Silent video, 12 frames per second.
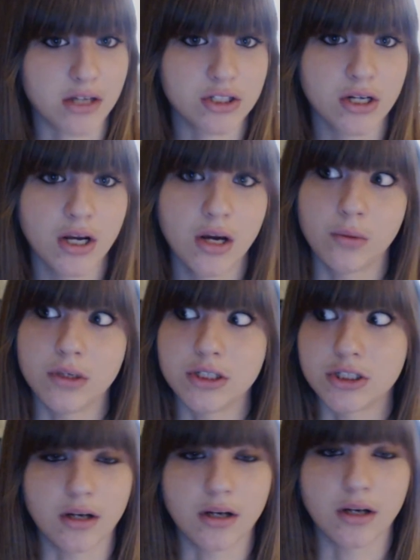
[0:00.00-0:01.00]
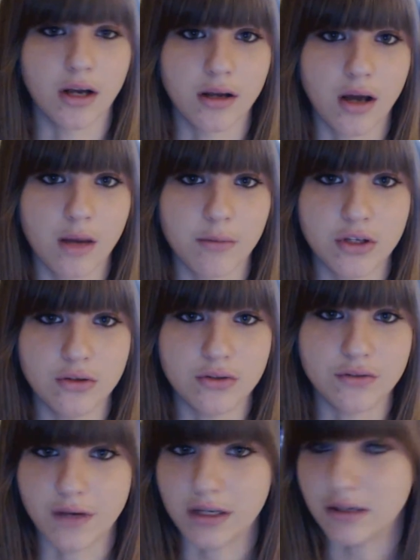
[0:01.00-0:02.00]
match, which I'm a
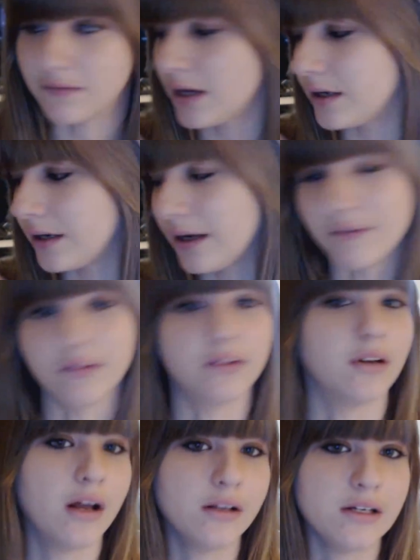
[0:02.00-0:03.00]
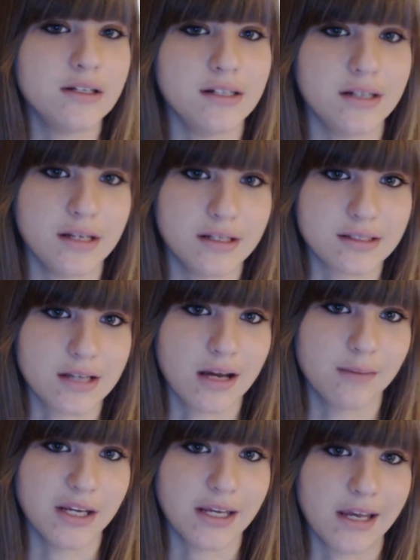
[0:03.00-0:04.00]
huge fan of that. I have a LED
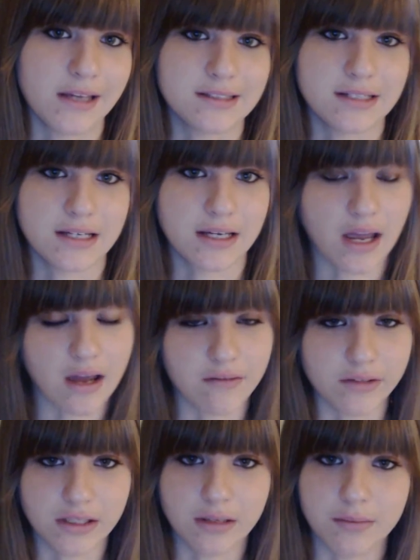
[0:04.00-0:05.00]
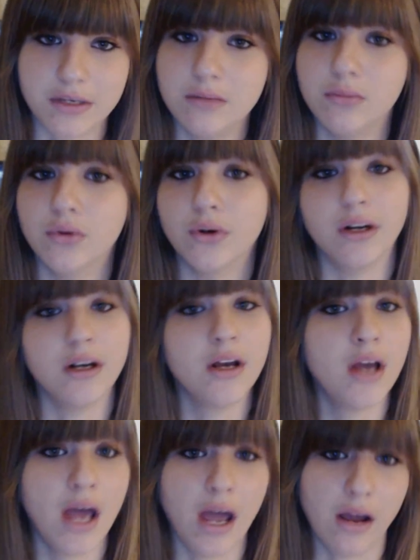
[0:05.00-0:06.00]
inside my casing, I have a lit up
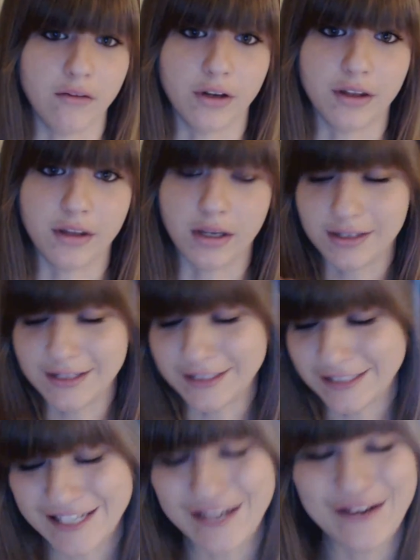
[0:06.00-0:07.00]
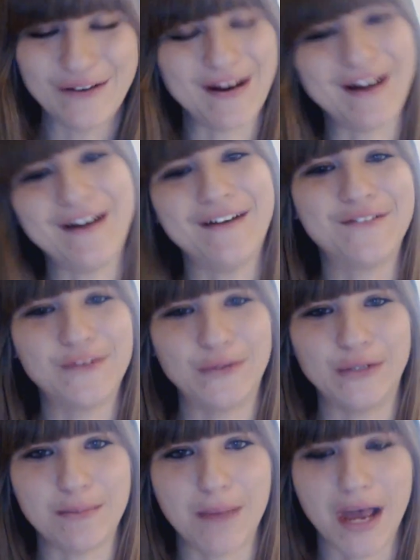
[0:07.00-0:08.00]
keyboard, everything needs to
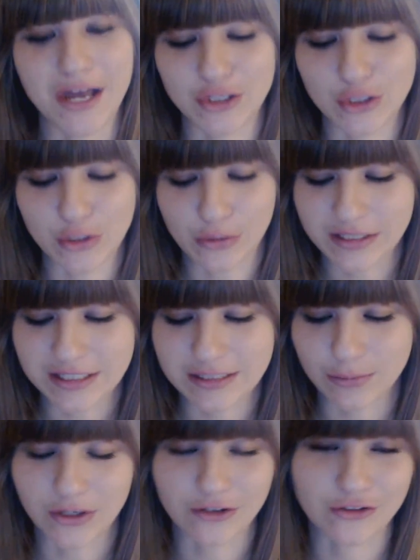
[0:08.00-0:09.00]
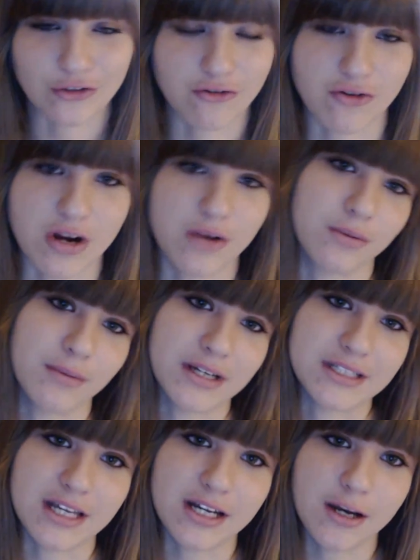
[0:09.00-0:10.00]
fully match, so this works great with
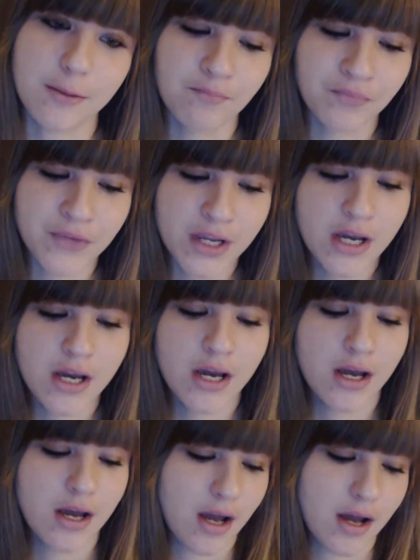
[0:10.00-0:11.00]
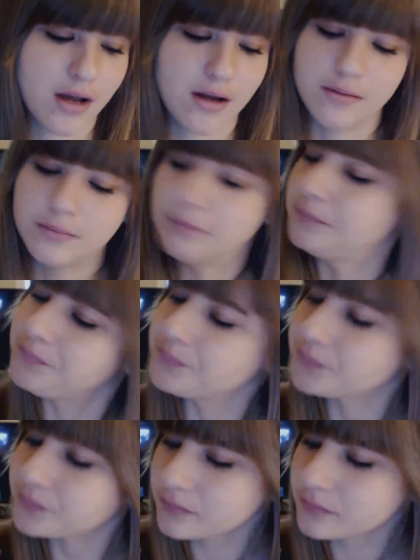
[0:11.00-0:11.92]
my setup. And